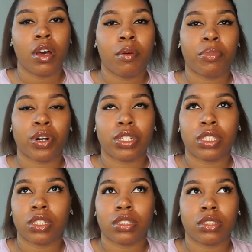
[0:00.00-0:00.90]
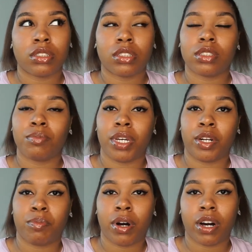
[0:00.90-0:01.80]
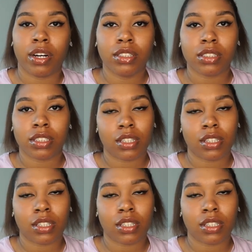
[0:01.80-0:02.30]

purchase some AirPods.